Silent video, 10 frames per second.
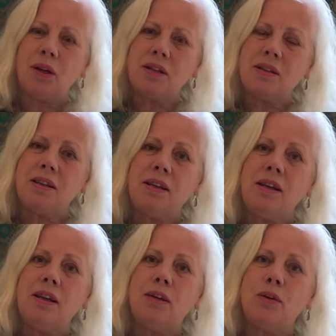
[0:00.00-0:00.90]
is the
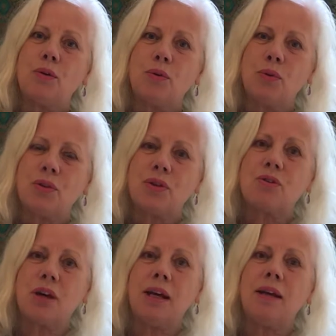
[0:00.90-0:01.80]
Heal Your Roots
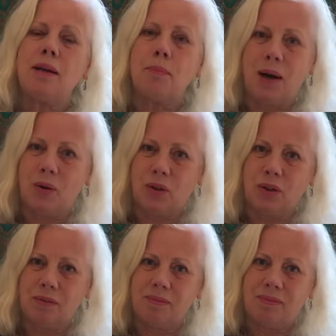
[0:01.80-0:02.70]
training about?
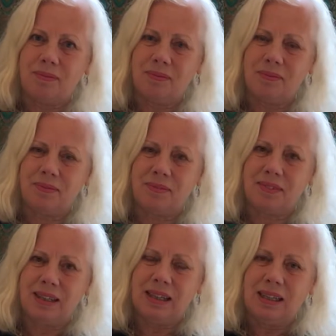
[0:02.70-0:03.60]

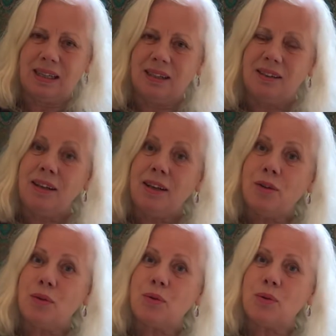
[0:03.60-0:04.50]
The Heal
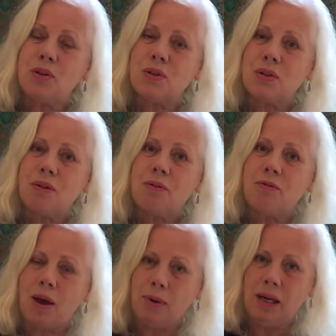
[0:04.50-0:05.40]
Your Roots
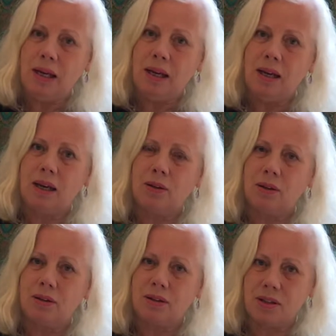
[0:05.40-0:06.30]
Family and
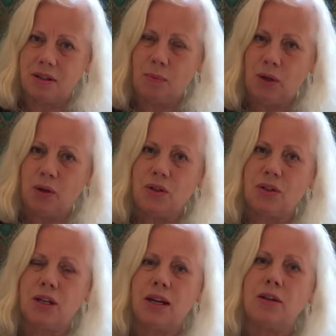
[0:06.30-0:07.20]
Systemic
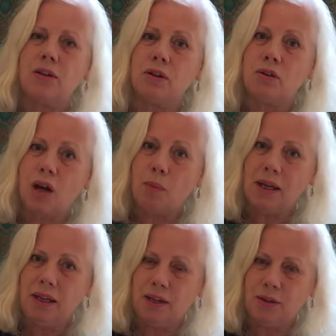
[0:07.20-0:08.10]
Constellation and Trauma
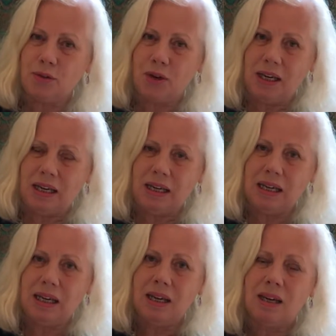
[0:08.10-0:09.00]
Healing Training
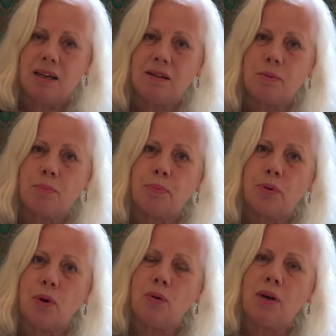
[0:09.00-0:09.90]
is a
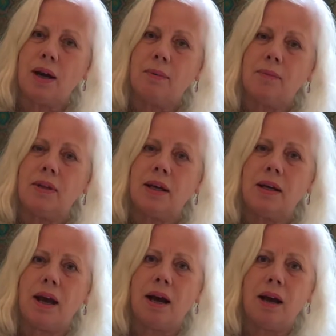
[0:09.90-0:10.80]
program that
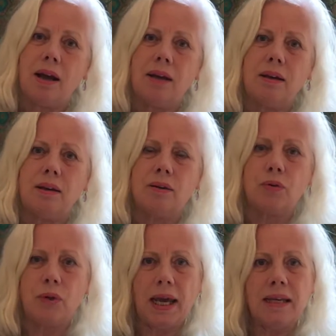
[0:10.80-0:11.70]
I
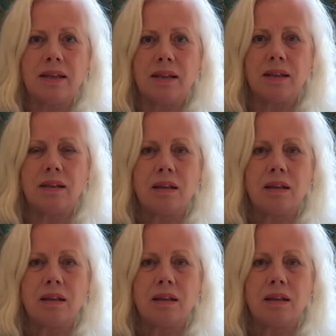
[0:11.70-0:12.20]
created